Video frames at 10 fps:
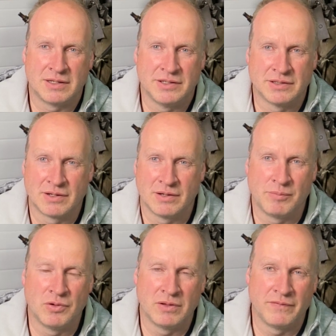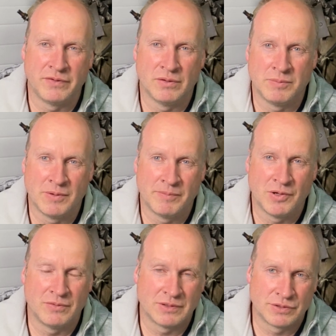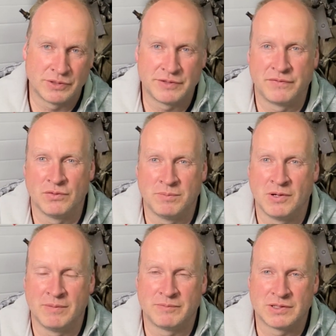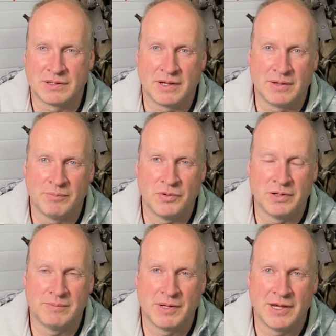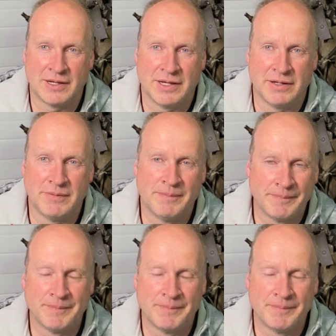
You just got to pull the fuel pump out, switch fuel pumps, and put it back in.